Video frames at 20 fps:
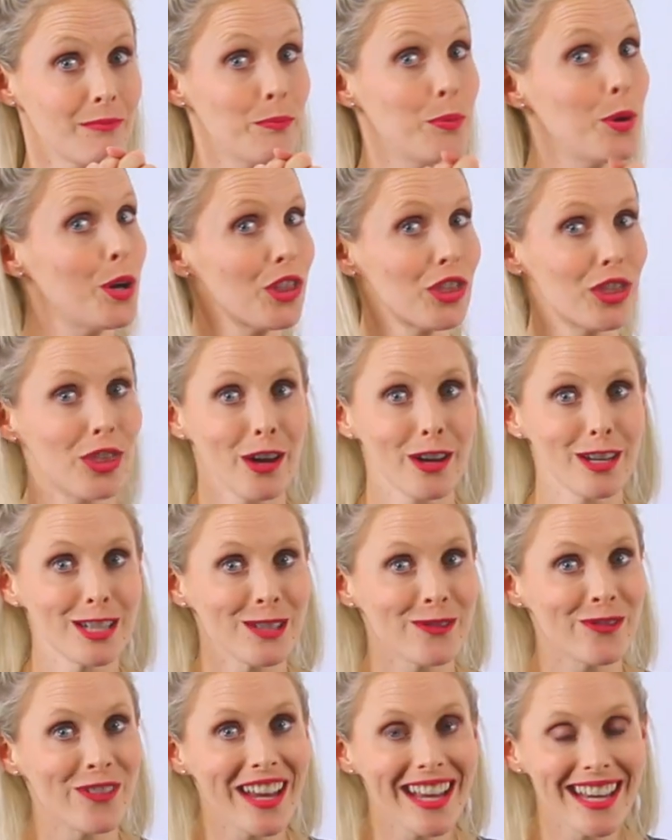put
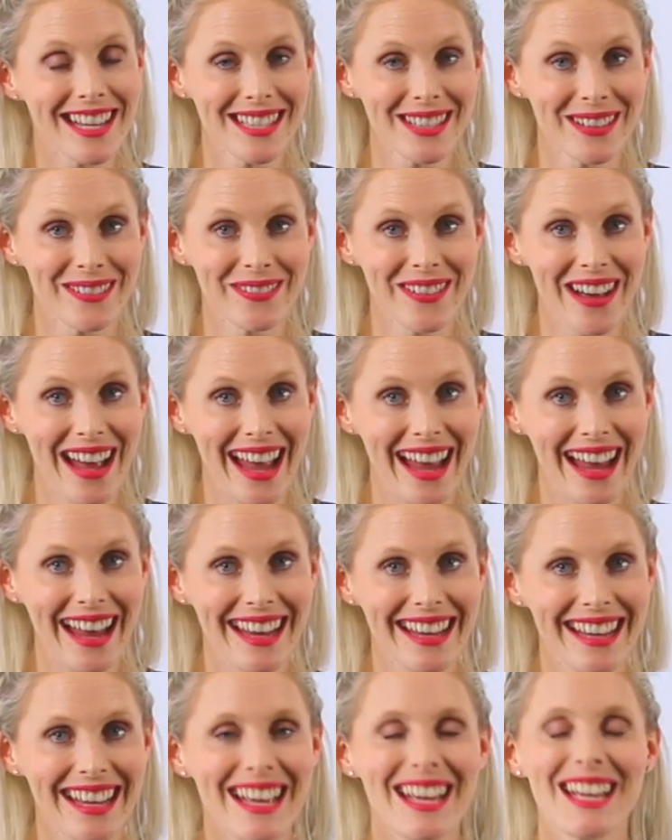those fingers
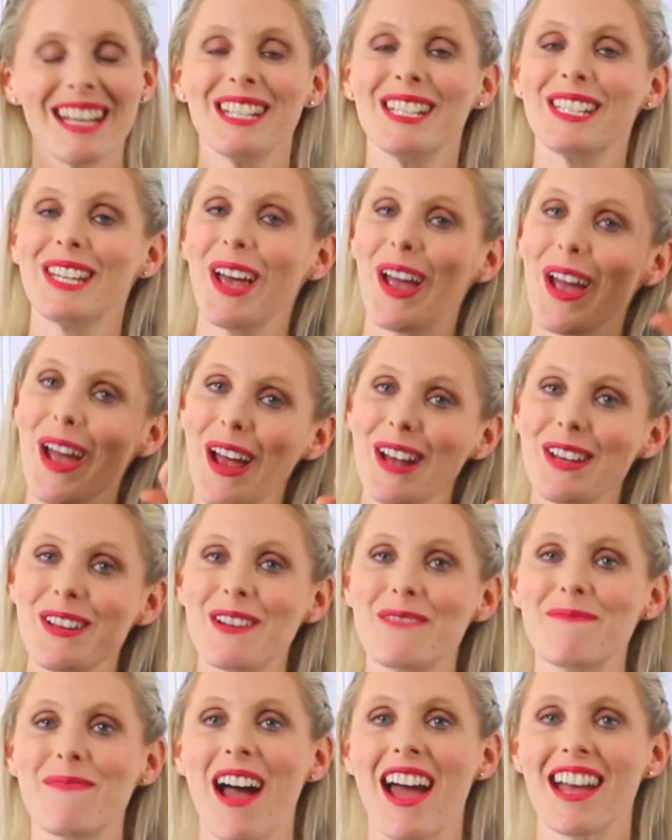away, turn
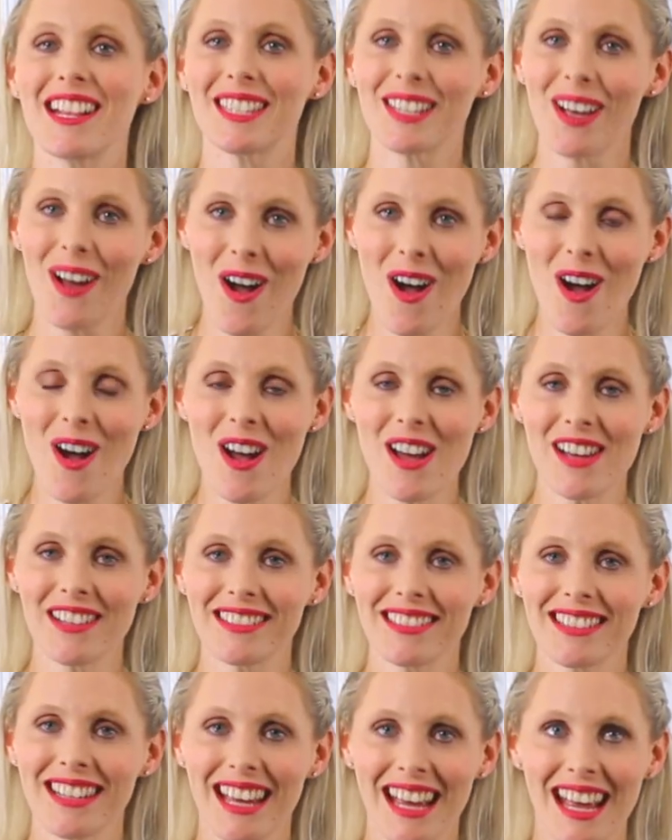your minds
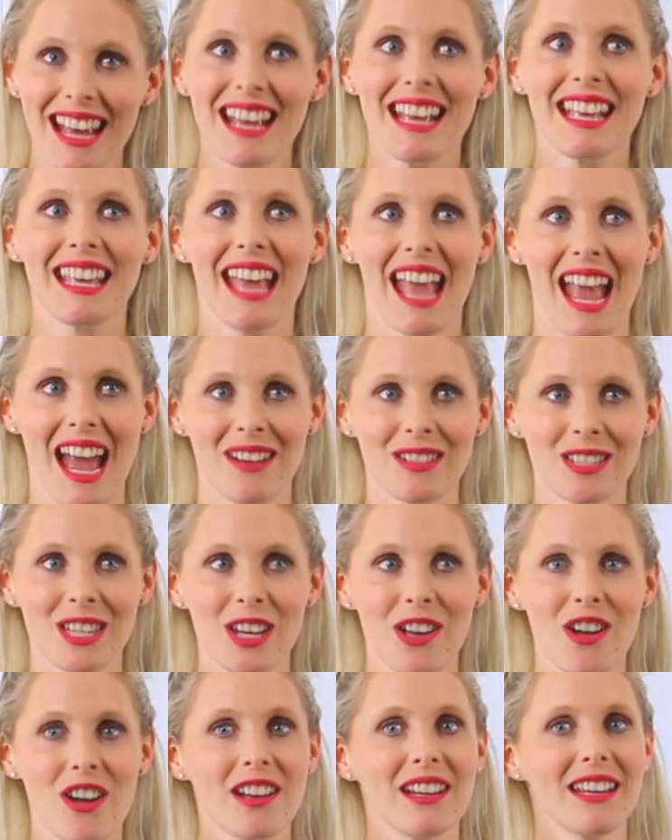on,
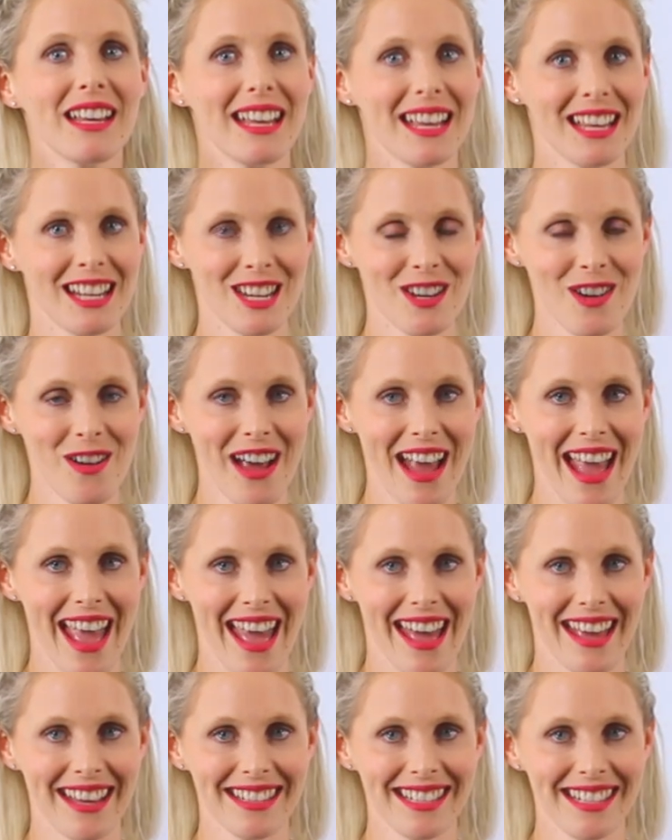counting on in your
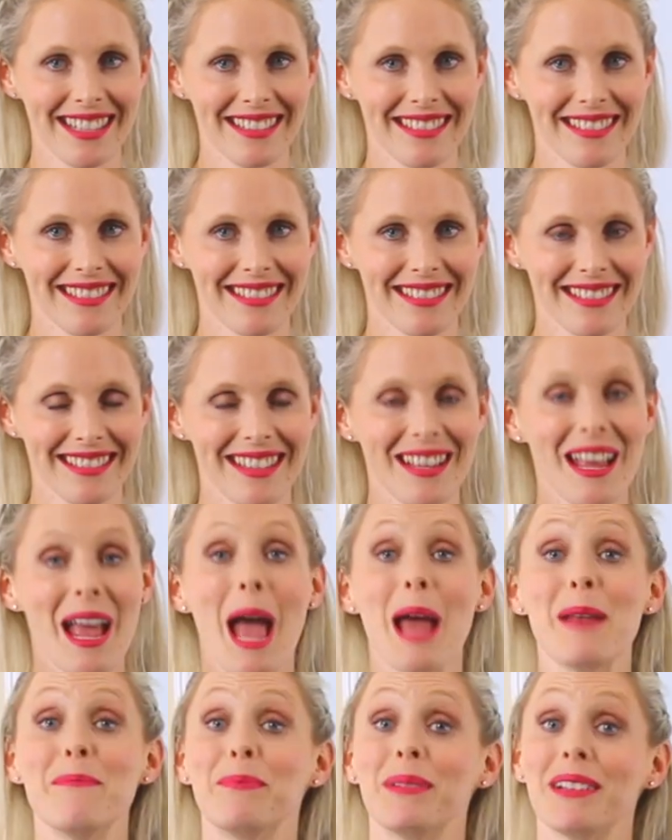head,
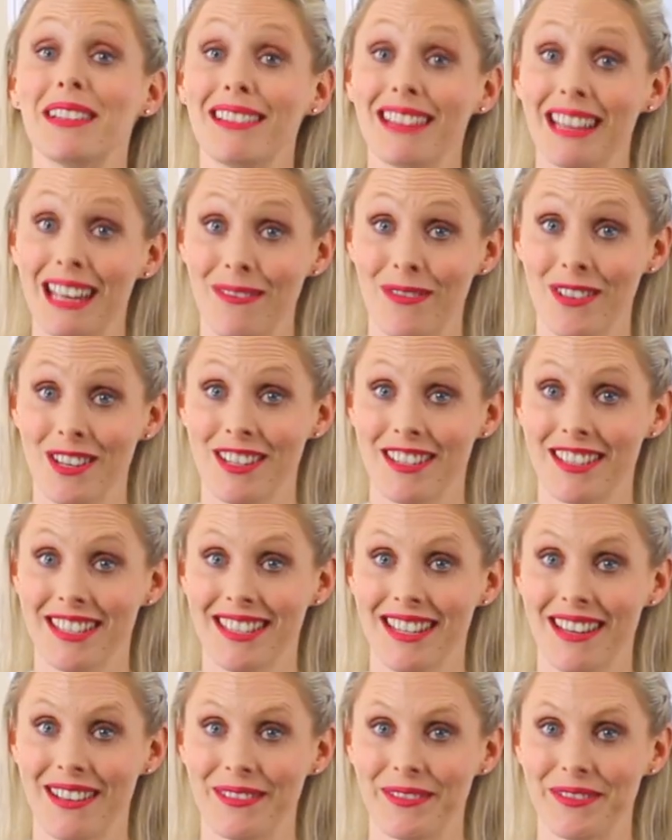and believe in
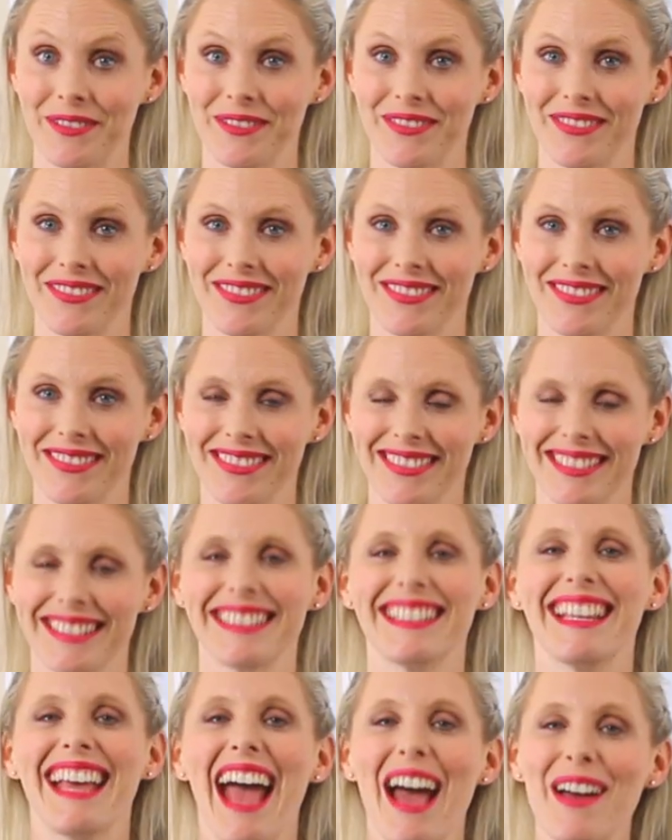yourself.
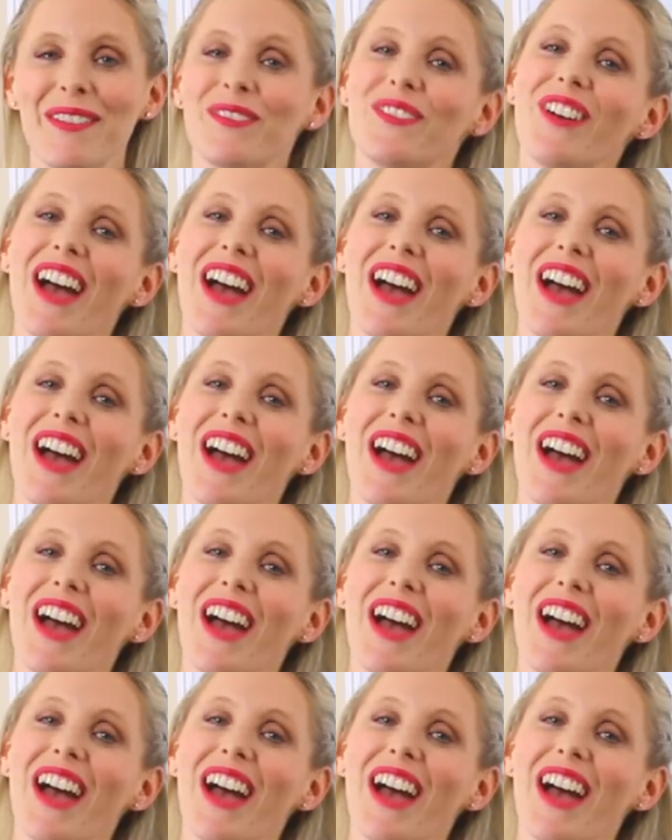Have